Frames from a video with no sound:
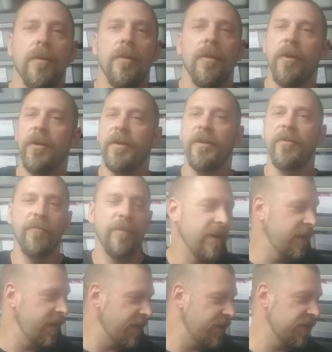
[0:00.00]
Alright
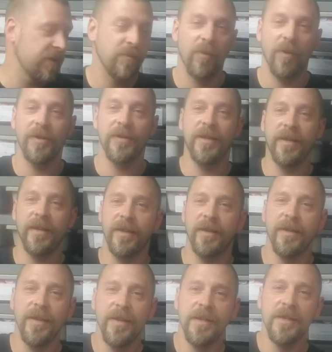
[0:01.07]
everybody, I just wanted to
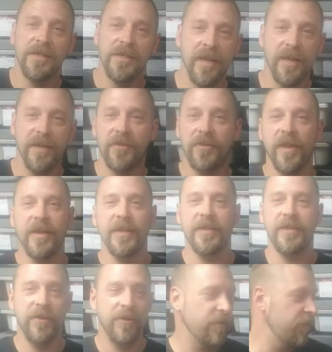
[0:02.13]
say thank
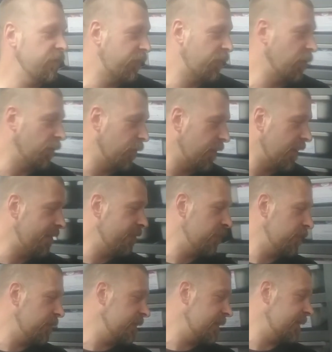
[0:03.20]
you for
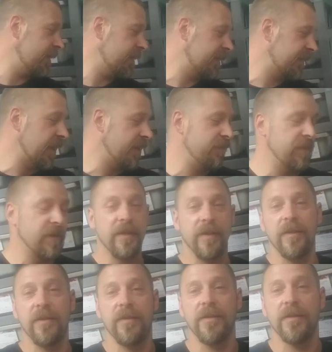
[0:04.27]
everyone that sent
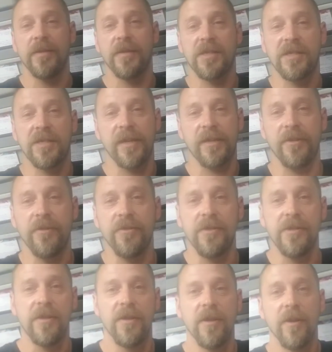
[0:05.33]
me the
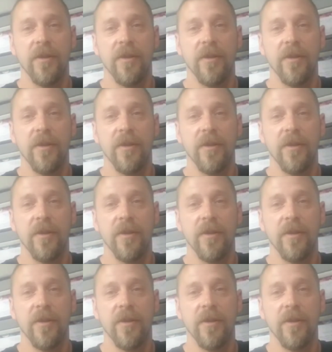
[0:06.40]
stickers.